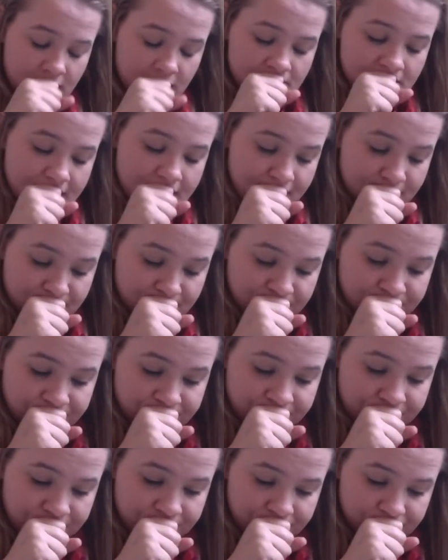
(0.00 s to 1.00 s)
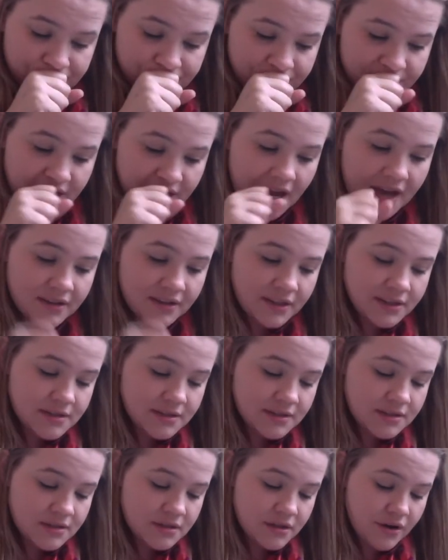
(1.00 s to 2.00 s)
The
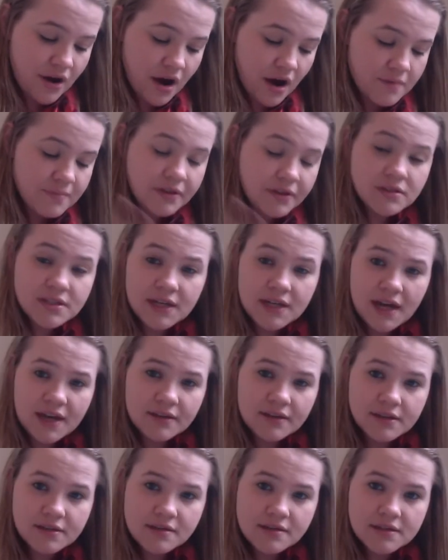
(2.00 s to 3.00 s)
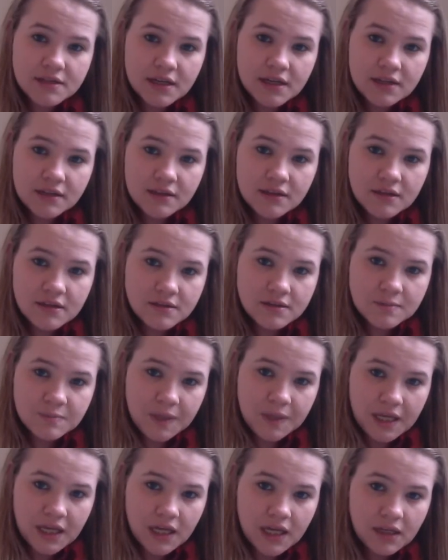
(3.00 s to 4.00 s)
eyelets, there are built-in eyelets in this
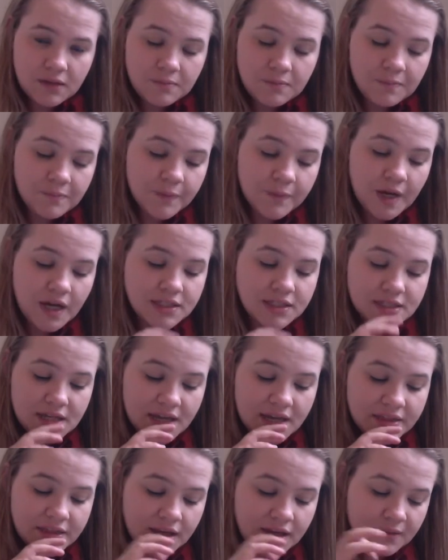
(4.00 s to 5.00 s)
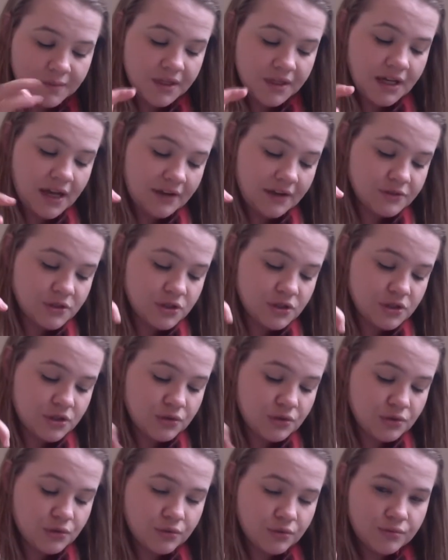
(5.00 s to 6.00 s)
blanket, but I think I'm gonna have to
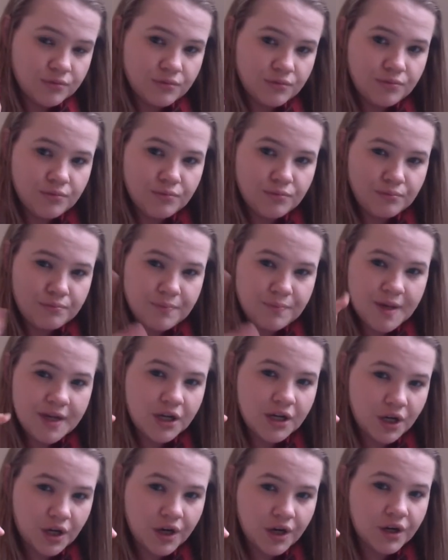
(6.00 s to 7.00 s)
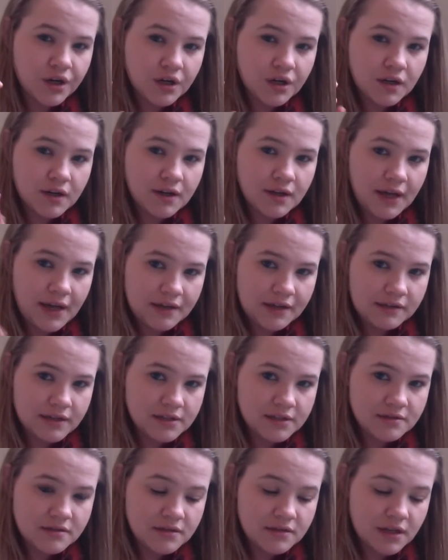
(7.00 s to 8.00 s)
do bigger
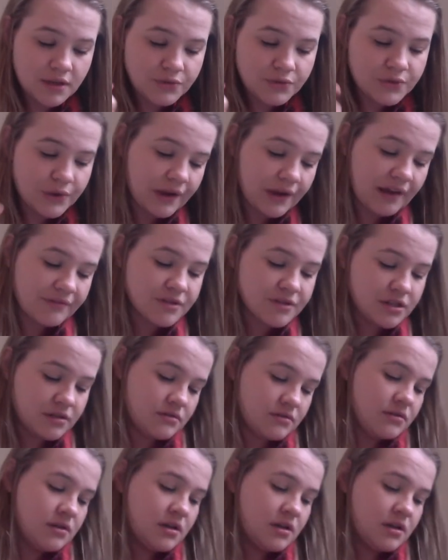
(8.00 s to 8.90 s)
eyelets, and so I'll have to